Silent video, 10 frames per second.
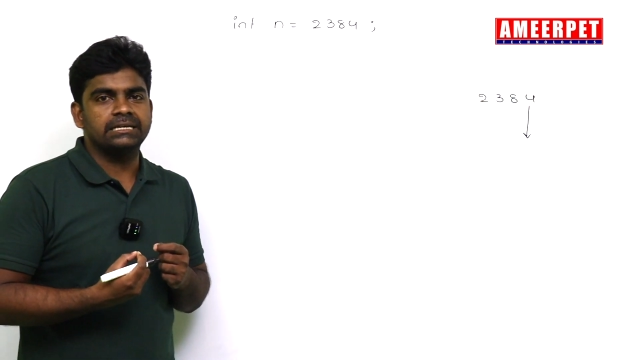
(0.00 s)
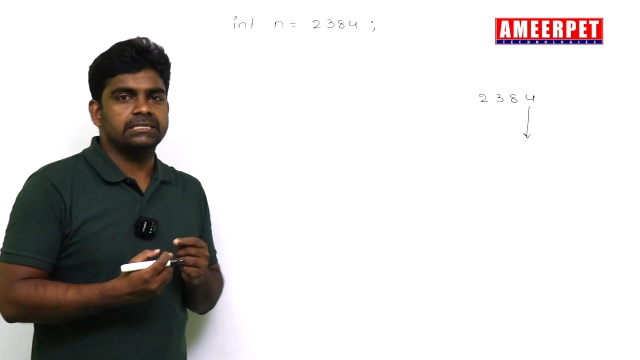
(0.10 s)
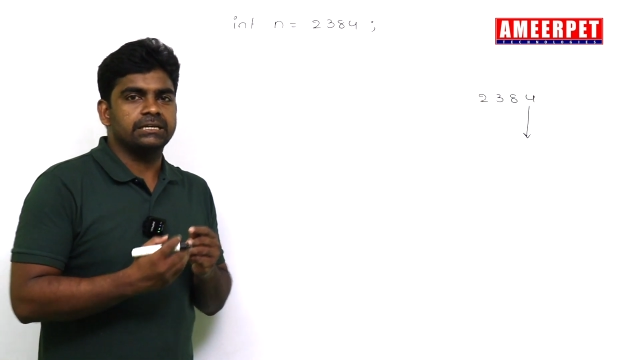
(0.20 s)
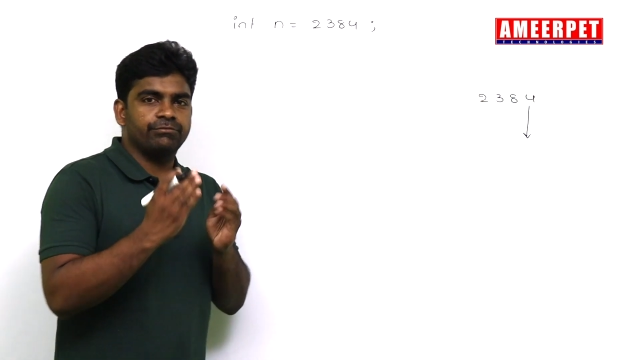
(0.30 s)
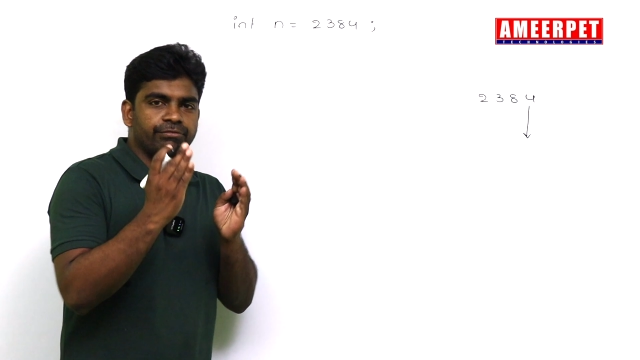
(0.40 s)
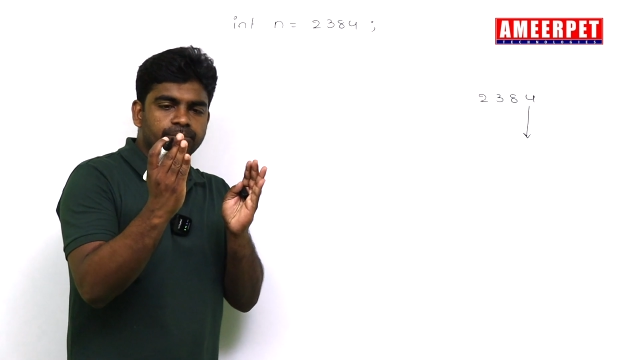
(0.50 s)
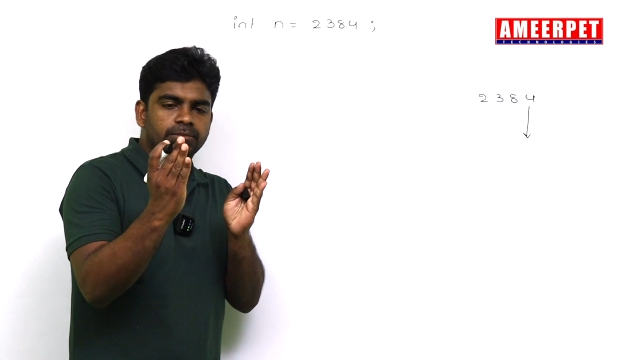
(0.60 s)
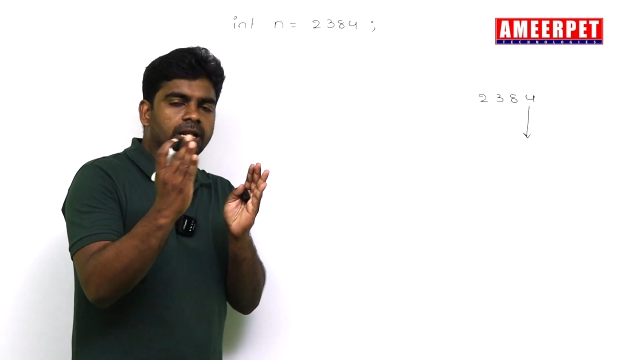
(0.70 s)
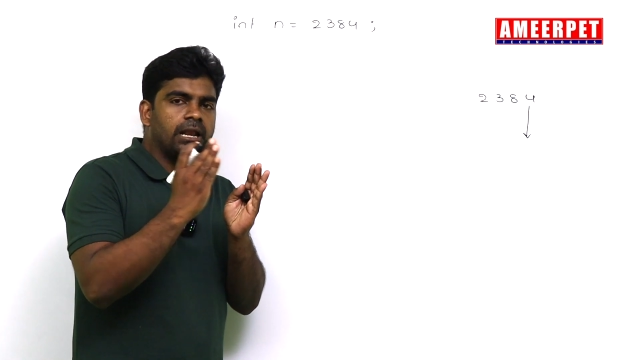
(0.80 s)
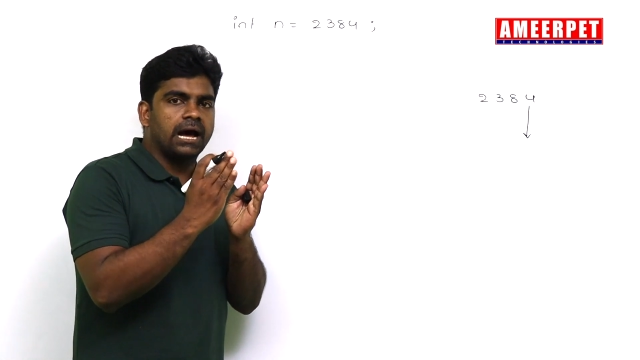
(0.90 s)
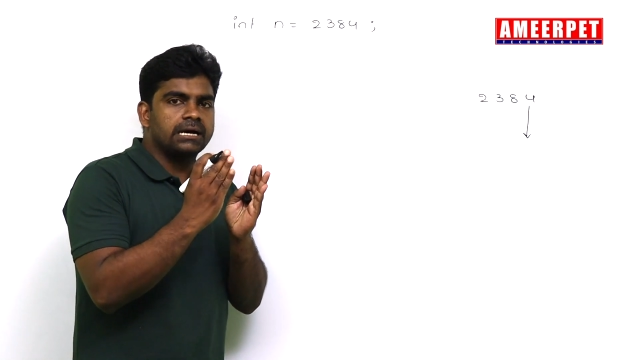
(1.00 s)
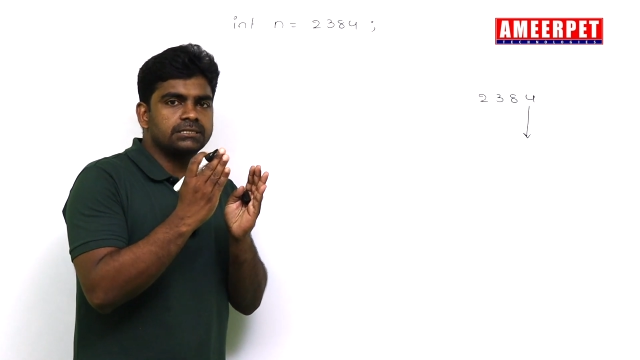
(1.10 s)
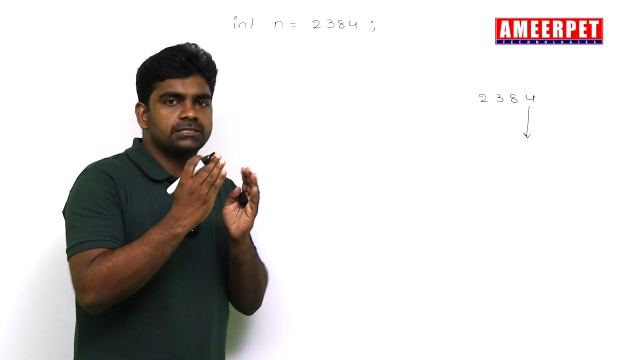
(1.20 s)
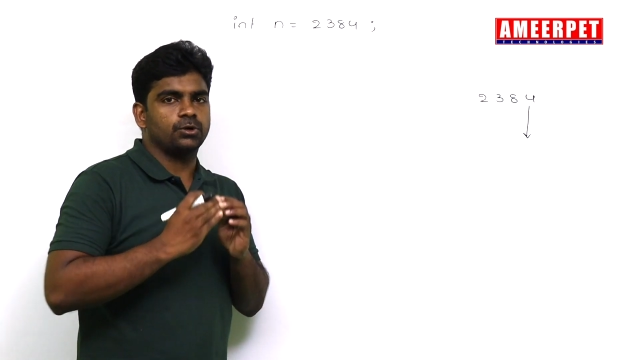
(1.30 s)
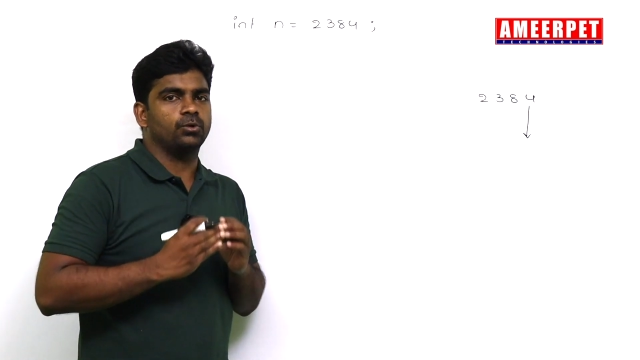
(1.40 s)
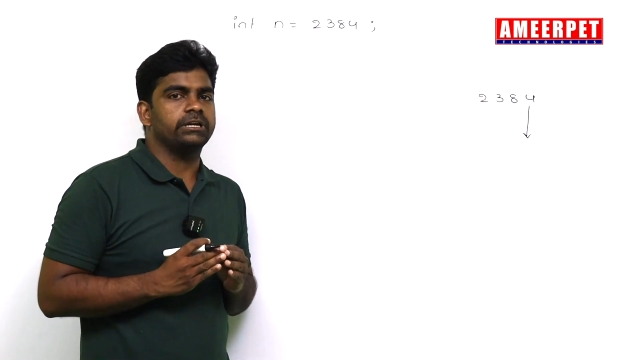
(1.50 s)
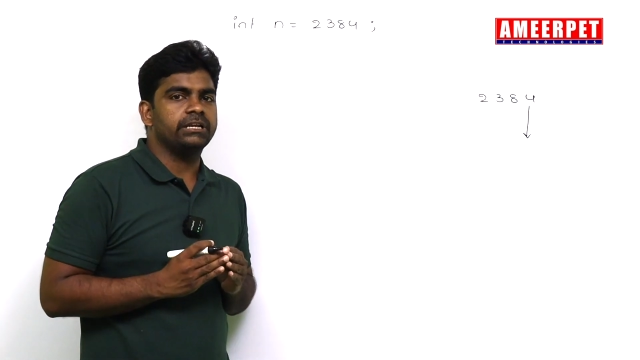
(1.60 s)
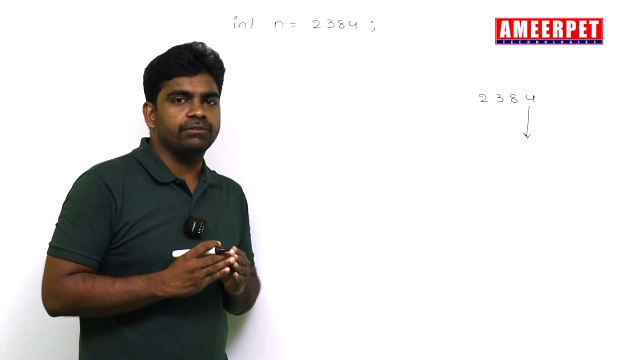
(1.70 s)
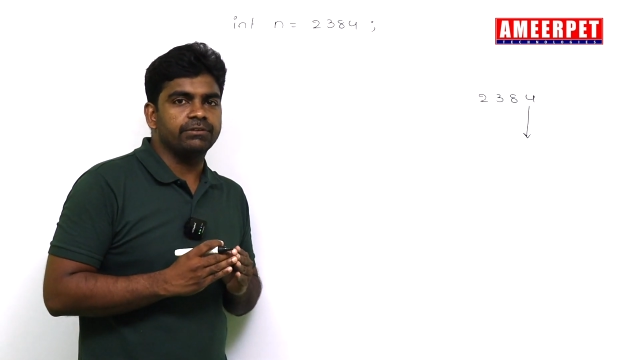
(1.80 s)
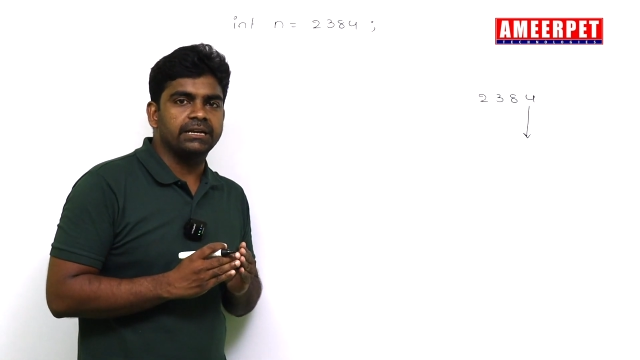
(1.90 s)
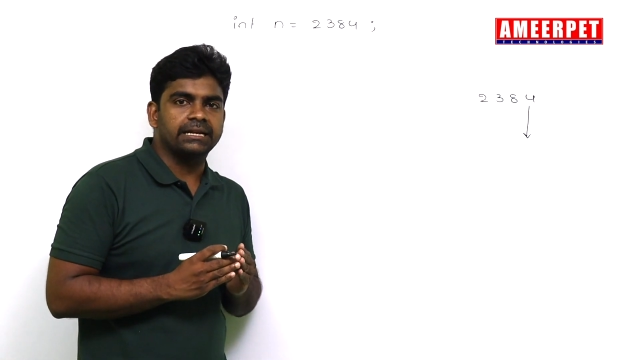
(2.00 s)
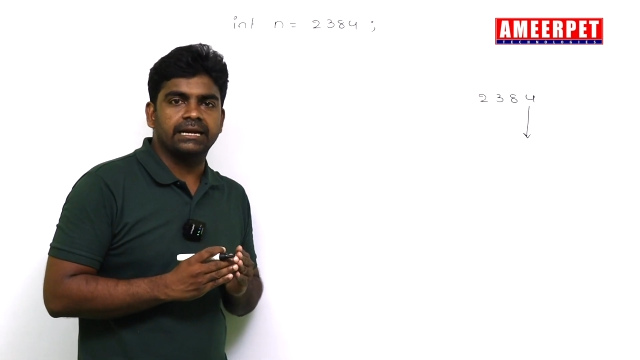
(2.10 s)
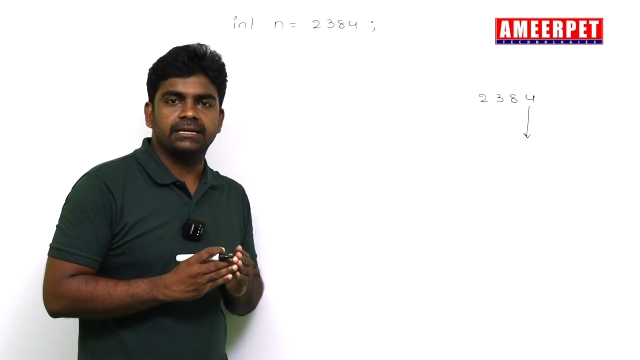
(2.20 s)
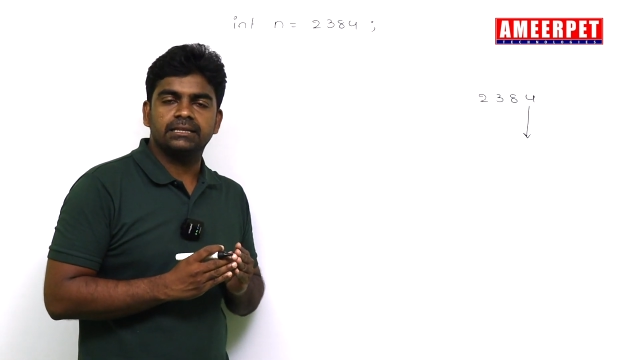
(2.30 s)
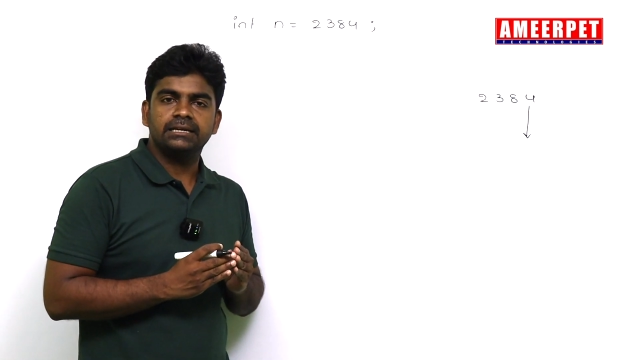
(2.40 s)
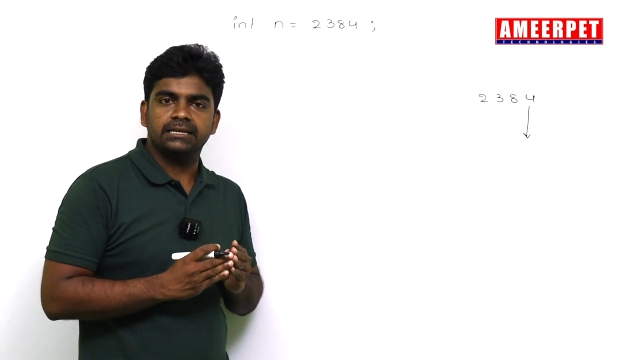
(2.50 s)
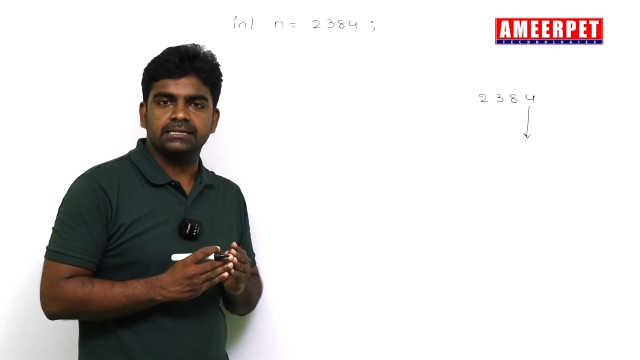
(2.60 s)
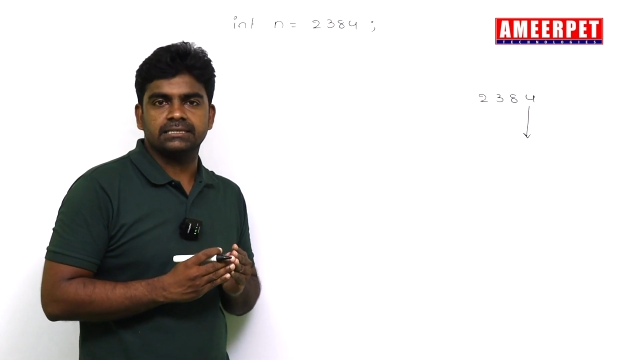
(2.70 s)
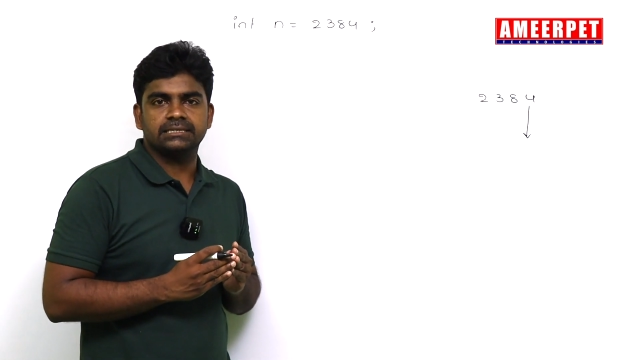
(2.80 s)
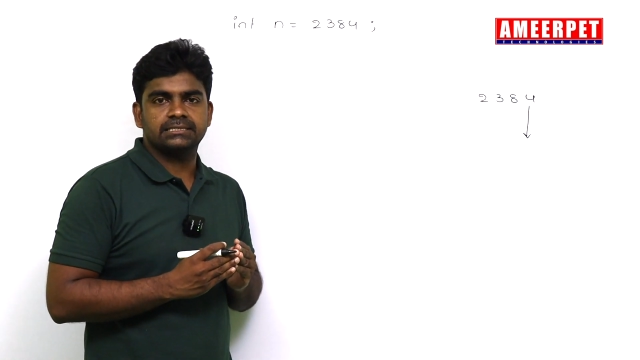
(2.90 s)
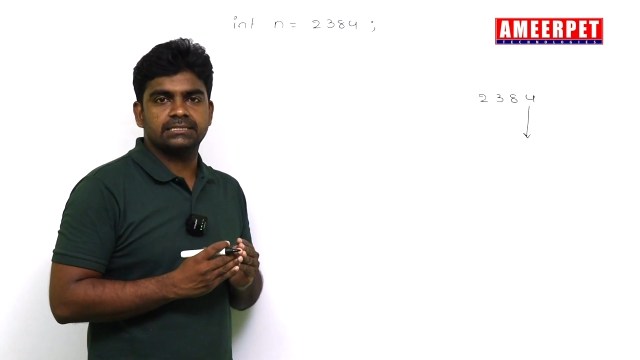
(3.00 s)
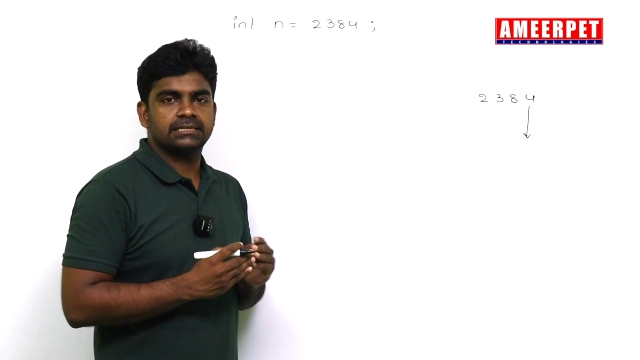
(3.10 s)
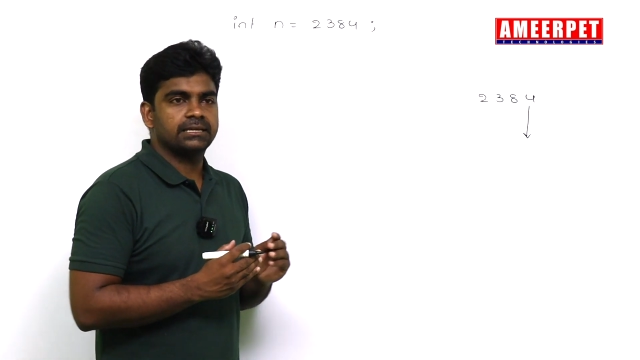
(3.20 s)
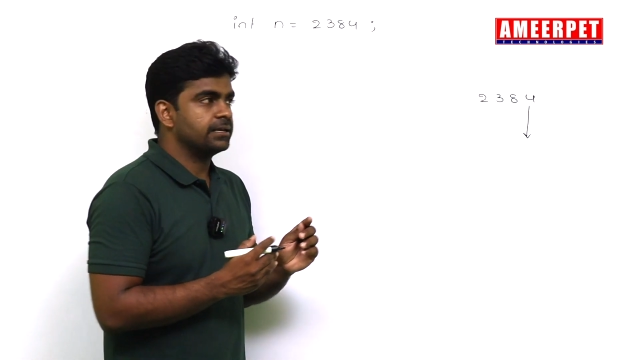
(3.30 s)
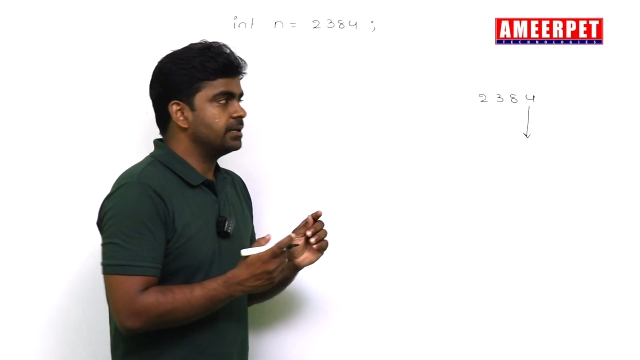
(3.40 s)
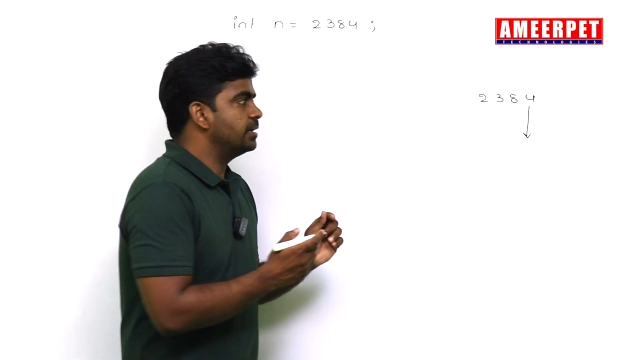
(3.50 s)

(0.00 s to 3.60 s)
digit. From the last only we will get the digits.